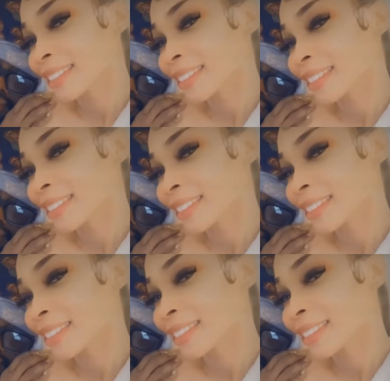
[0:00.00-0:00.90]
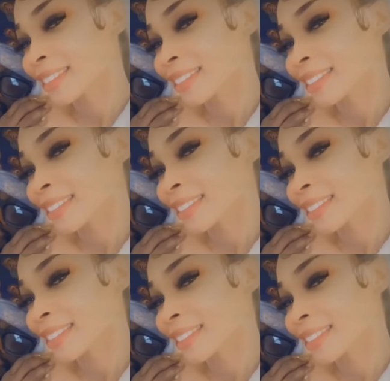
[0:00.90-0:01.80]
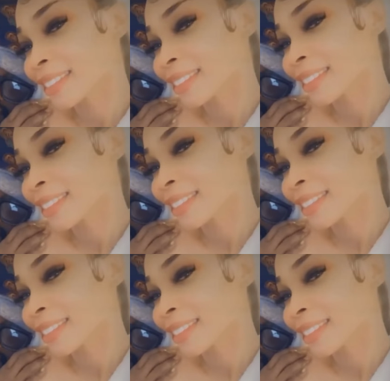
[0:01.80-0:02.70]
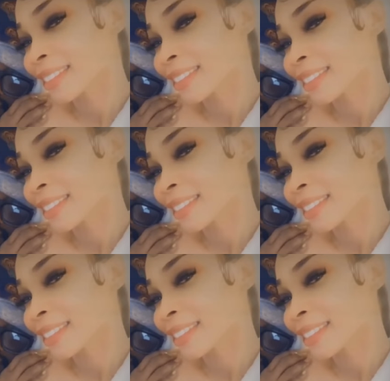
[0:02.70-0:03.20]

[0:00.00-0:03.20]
(not speaking)